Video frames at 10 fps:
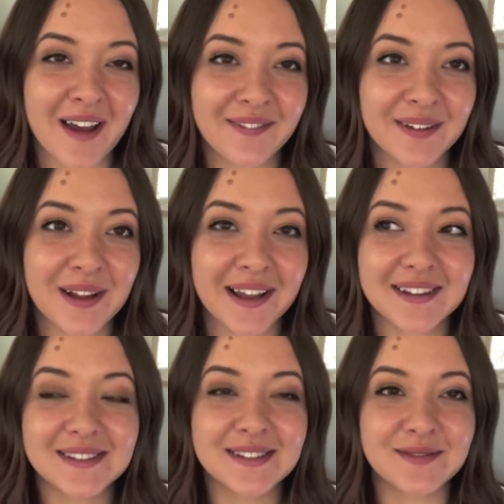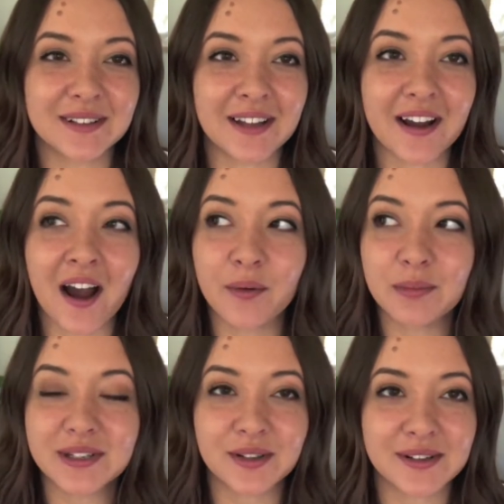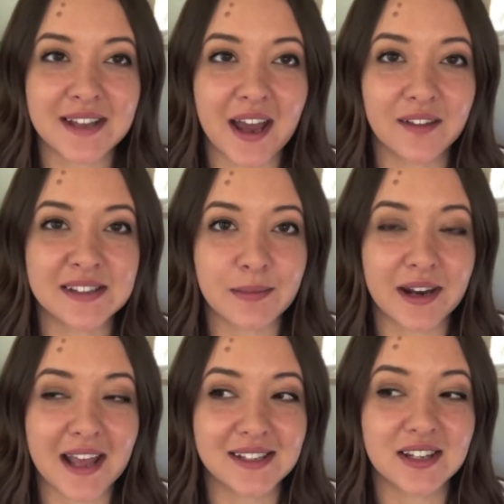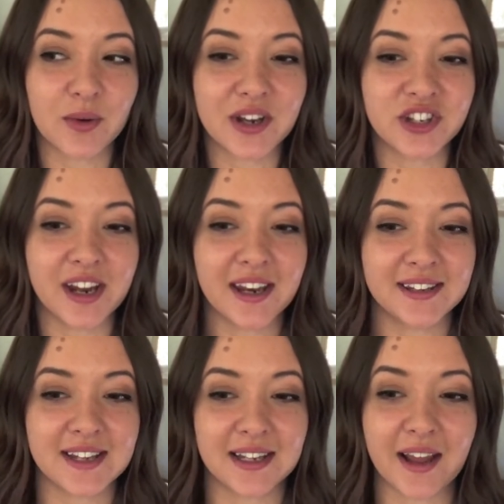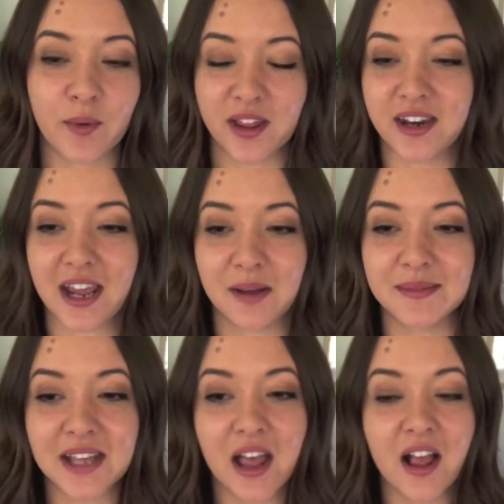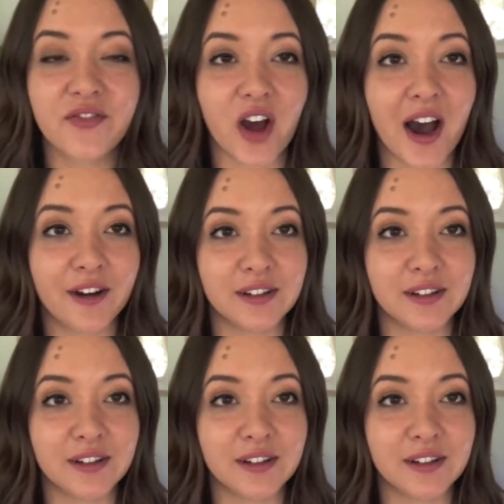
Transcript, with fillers: I feel like this is real, like I would be so sad if someone answered this question and said like one of the names that I